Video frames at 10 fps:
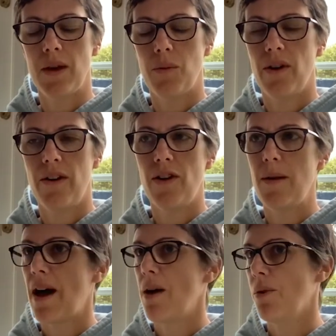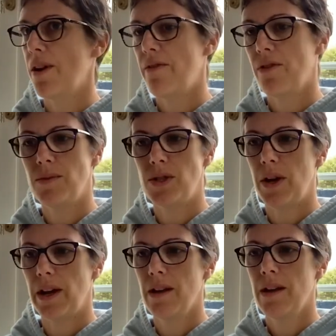wherever I'm at, whatever I'm
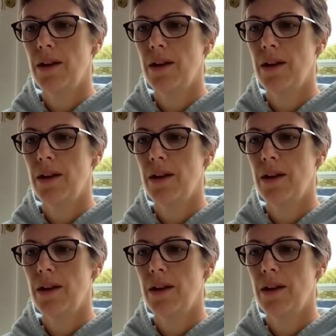doing,